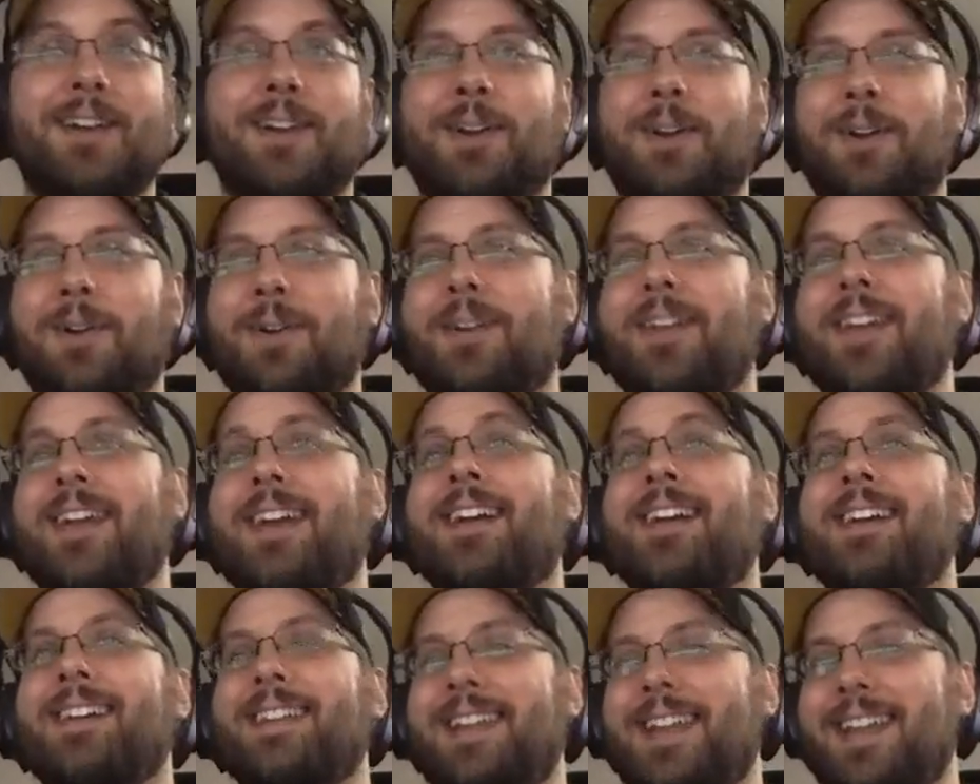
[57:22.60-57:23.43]
Okay,
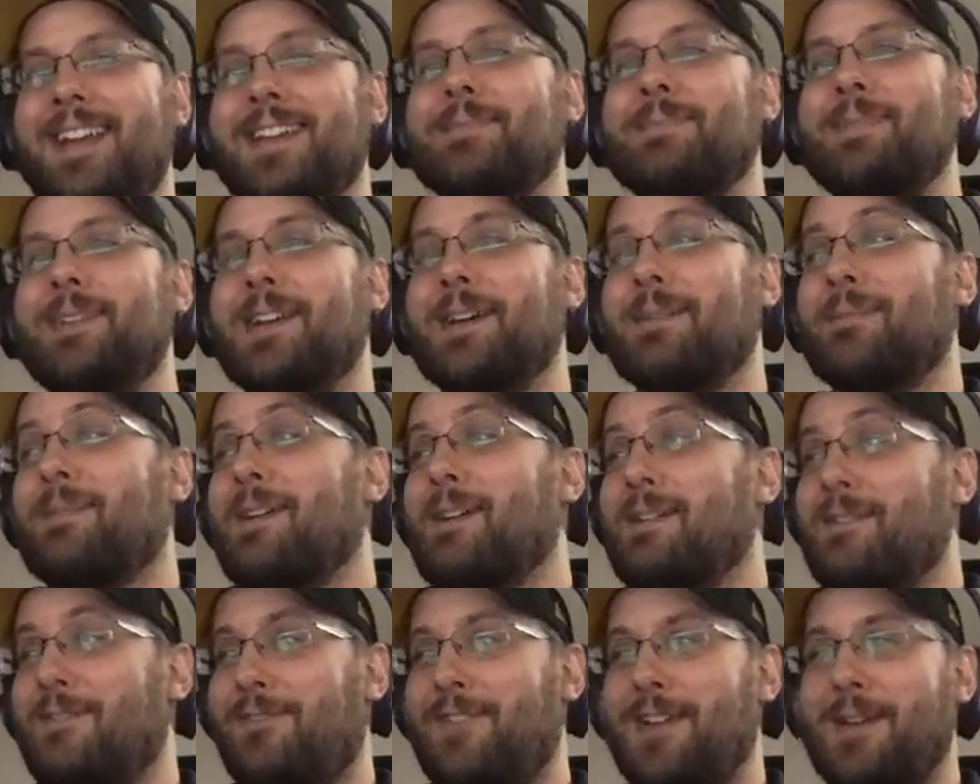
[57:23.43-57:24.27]
next meetup,
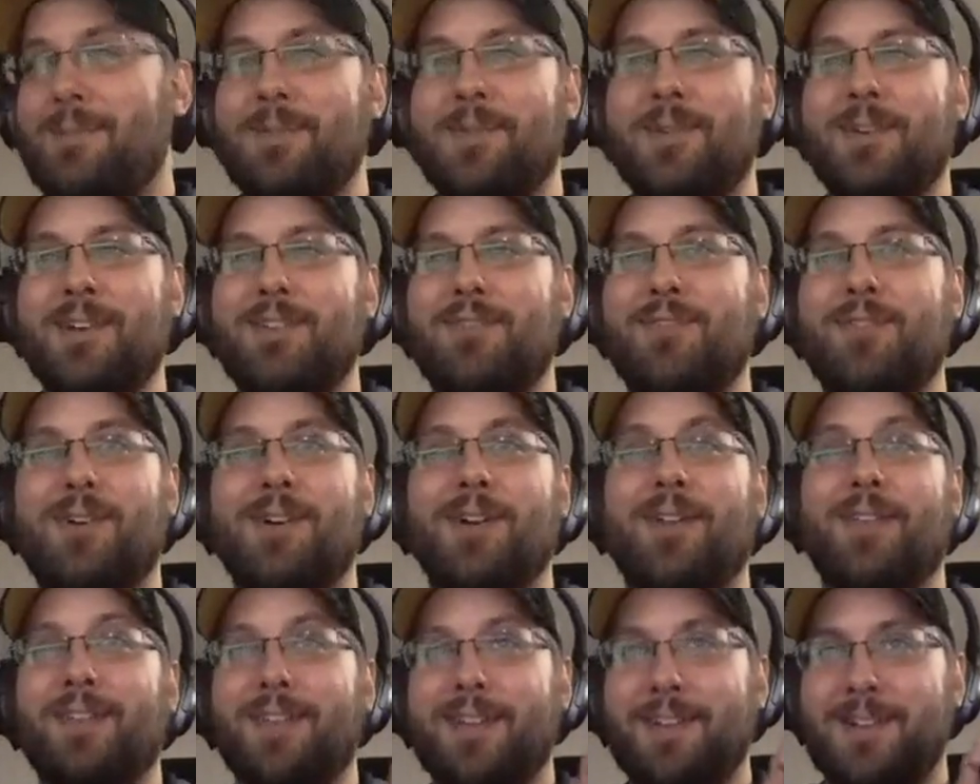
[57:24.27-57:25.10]
February
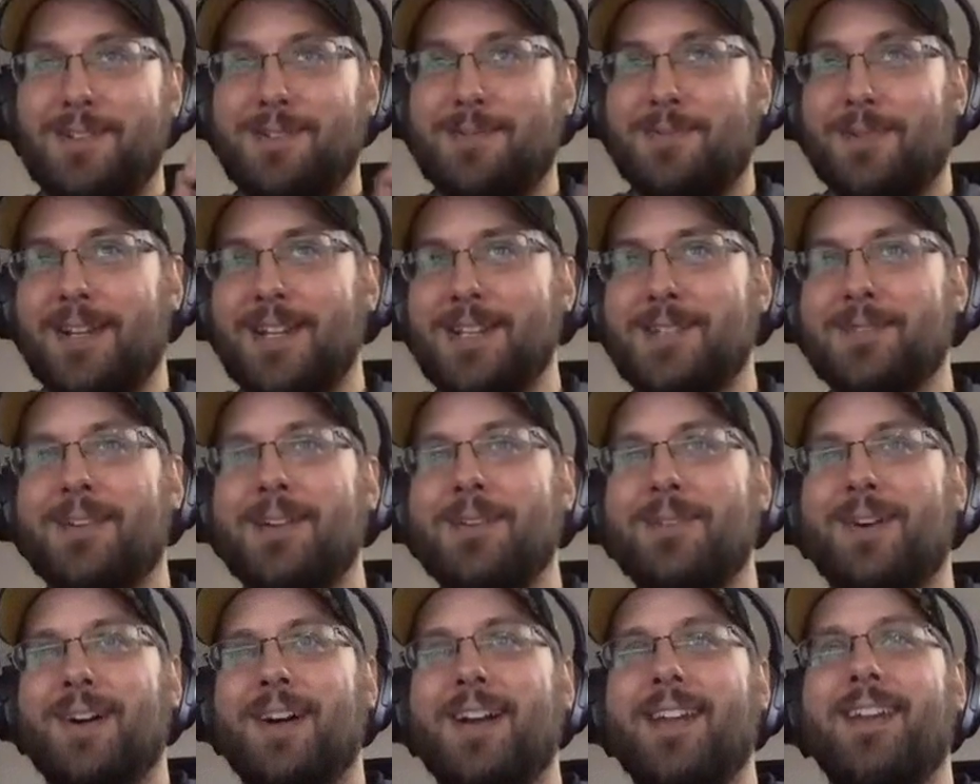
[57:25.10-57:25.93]
4th,
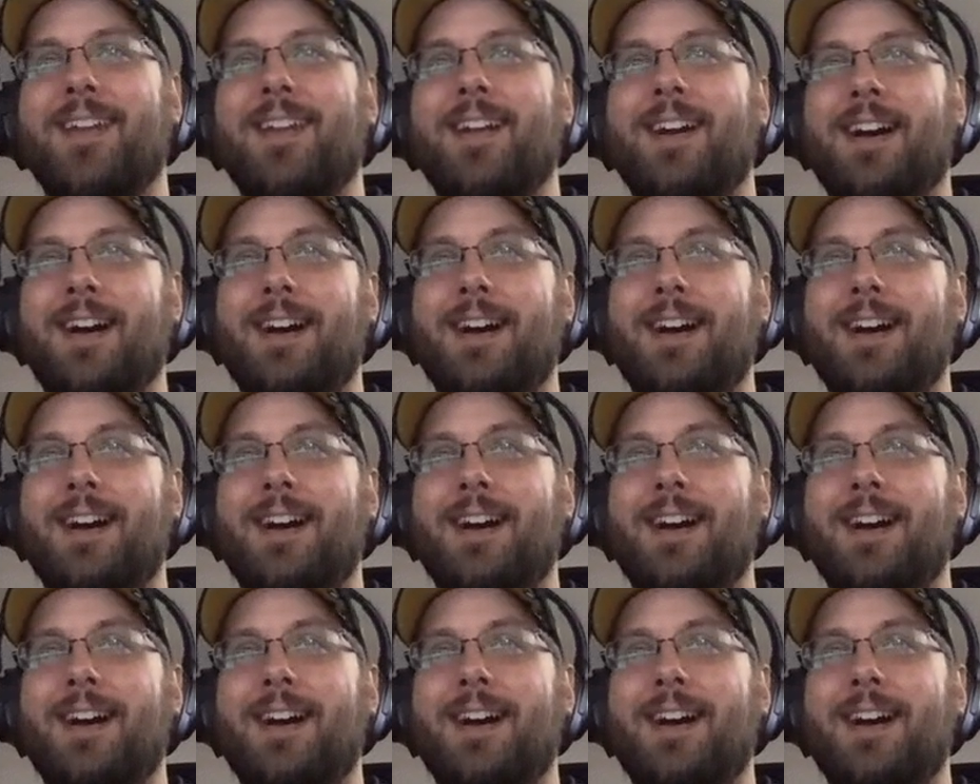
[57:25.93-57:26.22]
2021.